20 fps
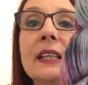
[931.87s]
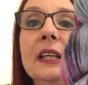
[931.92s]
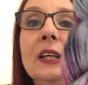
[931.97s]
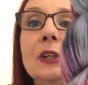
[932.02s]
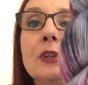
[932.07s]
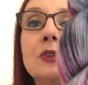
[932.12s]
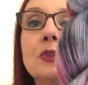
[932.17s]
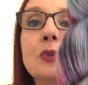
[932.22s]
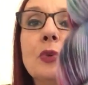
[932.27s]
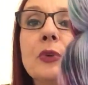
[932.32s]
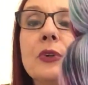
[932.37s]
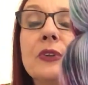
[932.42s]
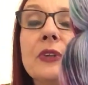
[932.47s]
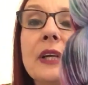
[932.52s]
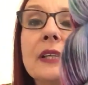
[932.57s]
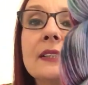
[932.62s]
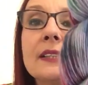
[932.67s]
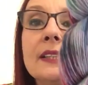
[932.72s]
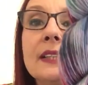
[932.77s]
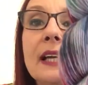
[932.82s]
So
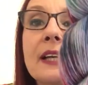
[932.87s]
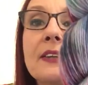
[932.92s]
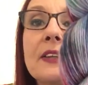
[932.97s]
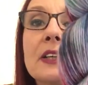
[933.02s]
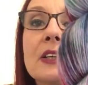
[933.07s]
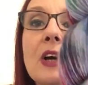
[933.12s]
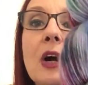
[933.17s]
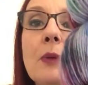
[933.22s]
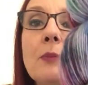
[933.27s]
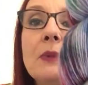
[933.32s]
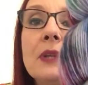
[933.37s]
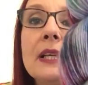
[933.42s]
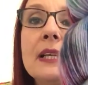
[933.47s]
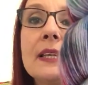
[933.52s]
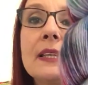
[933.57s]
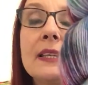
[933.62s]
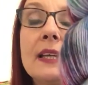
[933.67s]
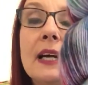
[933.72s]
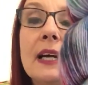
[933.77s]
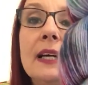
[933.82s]
this will either come like
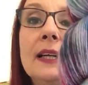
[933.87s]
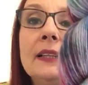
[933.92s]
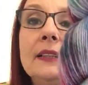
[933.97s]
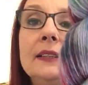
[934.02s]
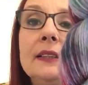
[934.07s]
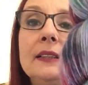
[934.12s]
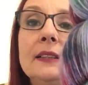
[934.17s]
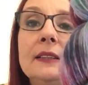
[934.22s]
that.